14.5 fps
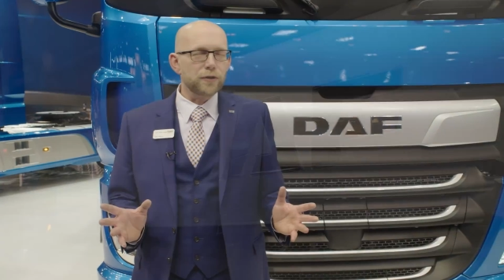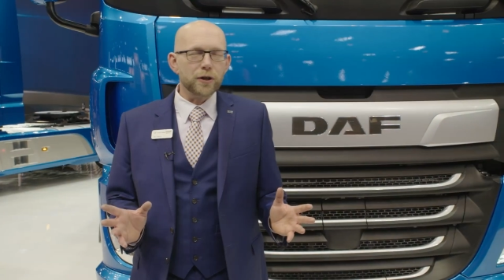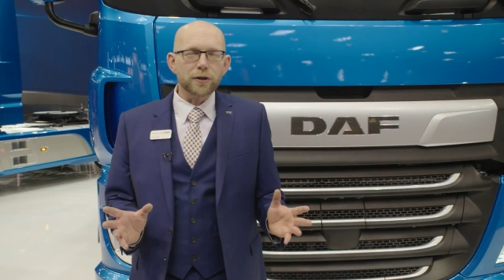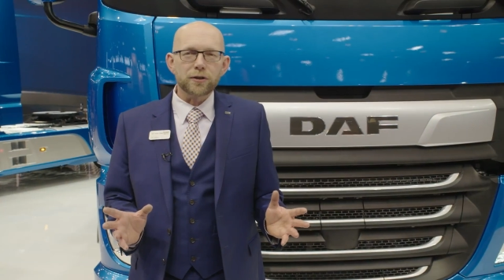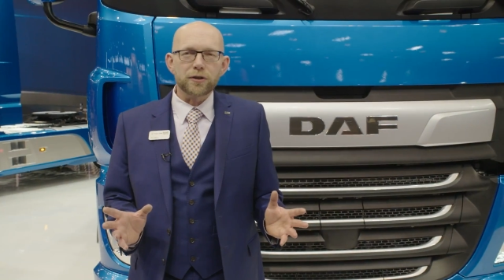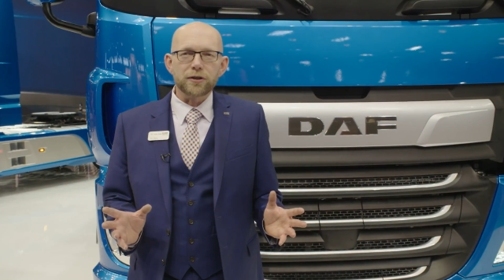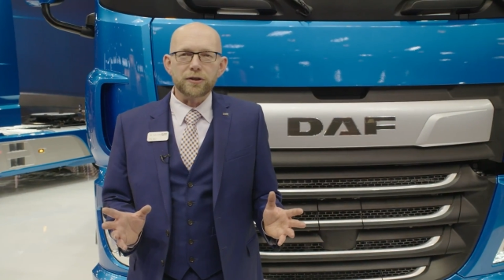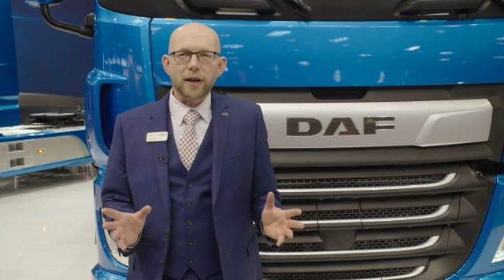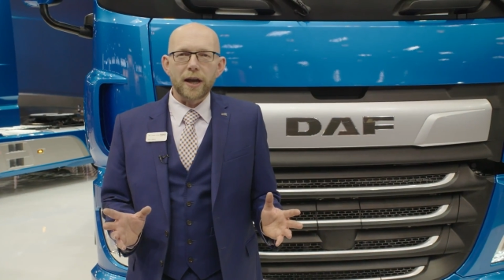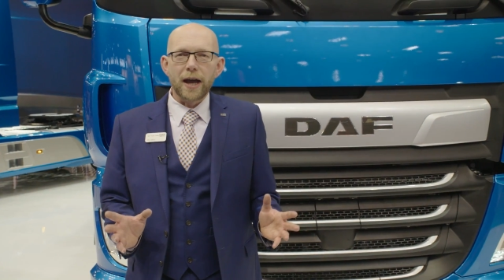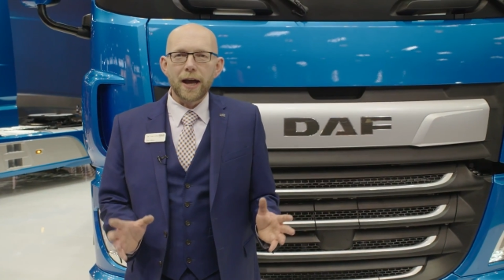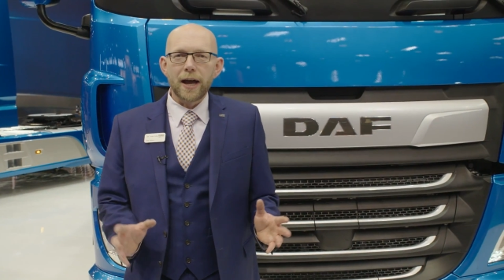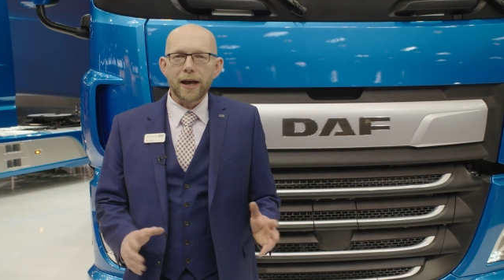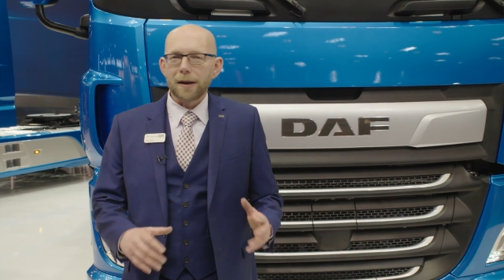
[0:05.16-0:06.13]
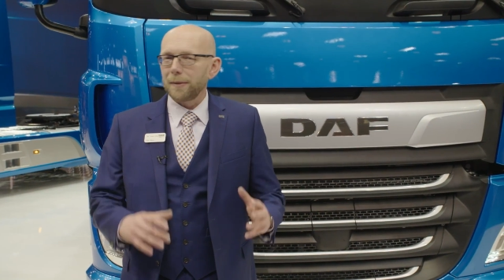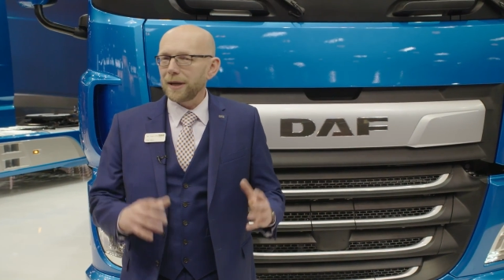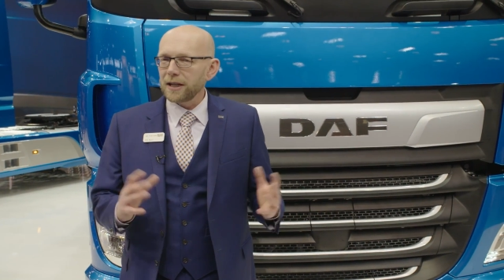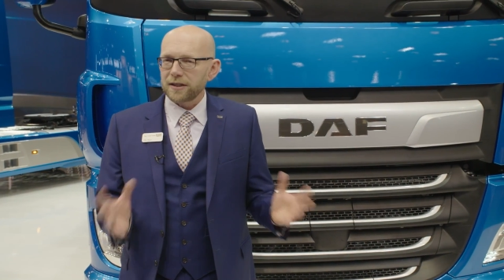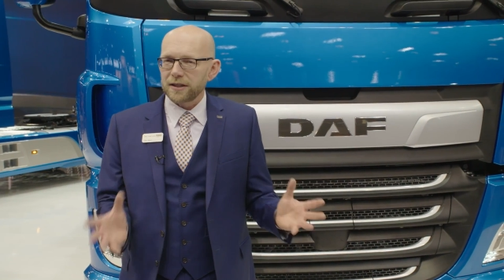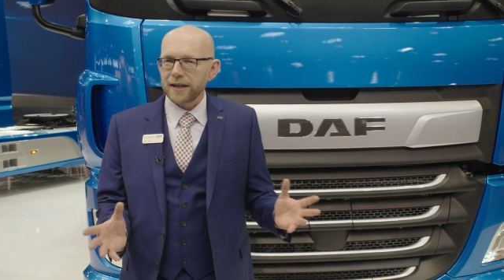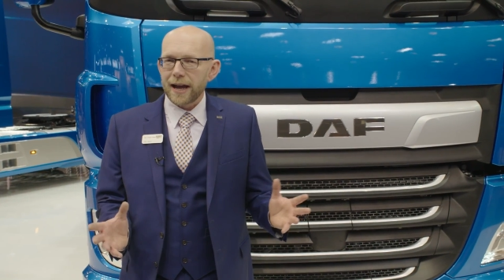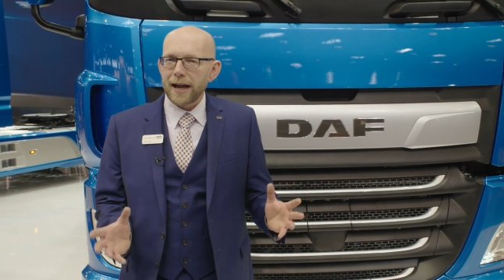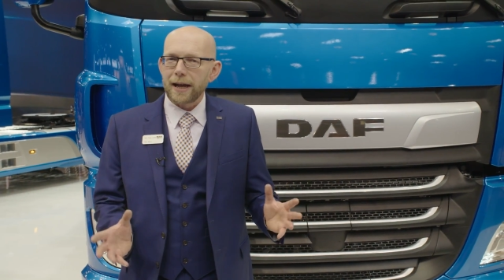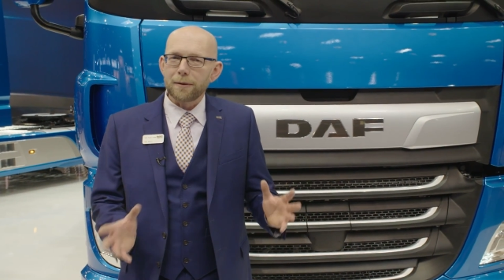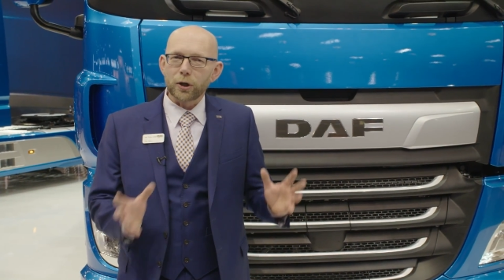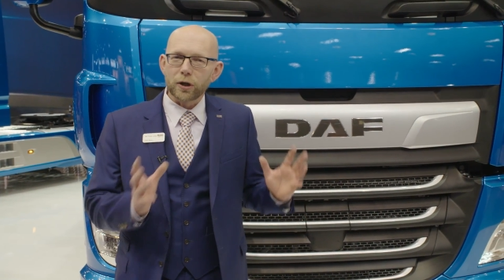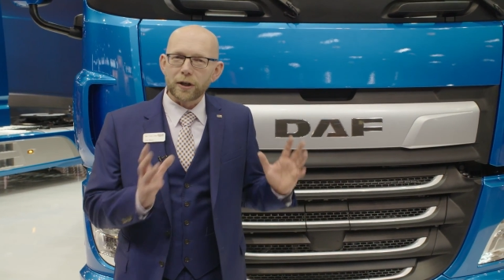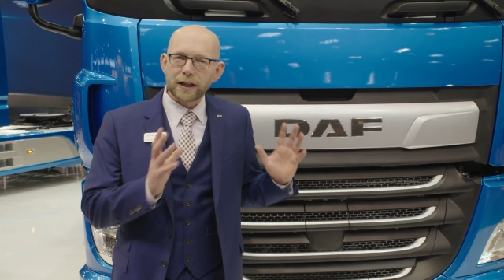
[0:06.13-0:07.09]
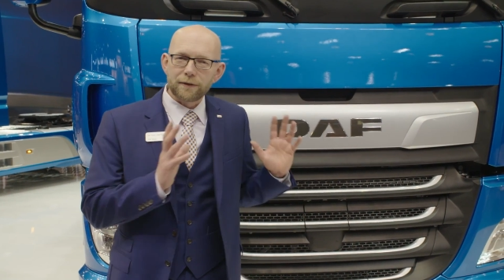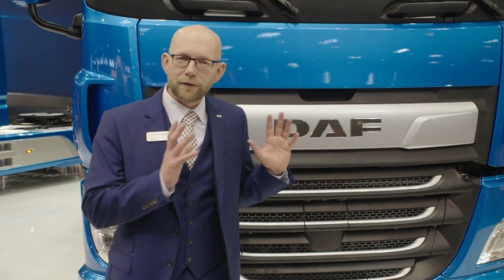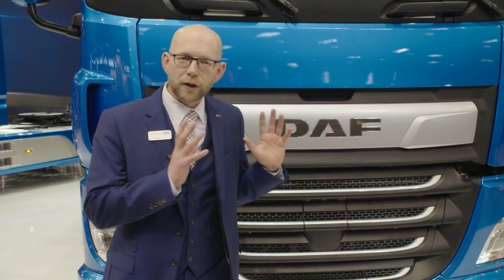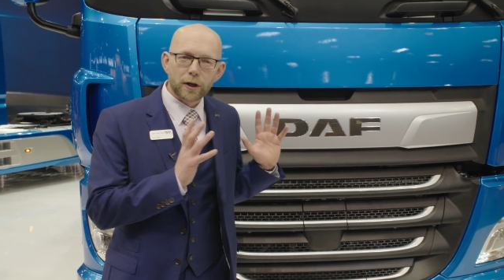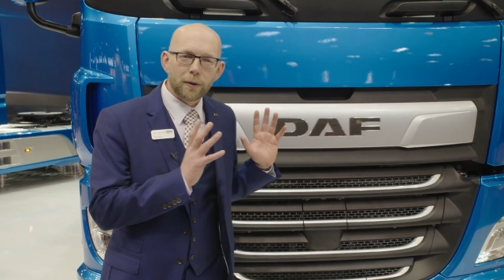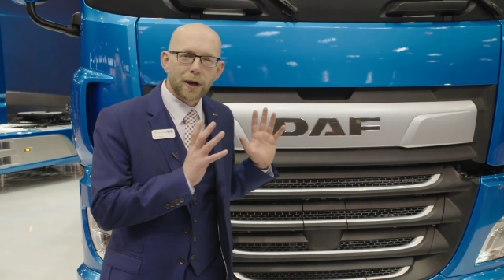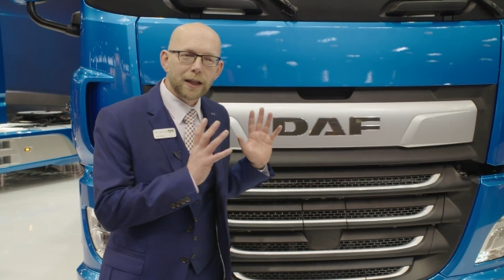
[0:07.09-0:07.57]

Trucks, and I'm here today and I'm going to give you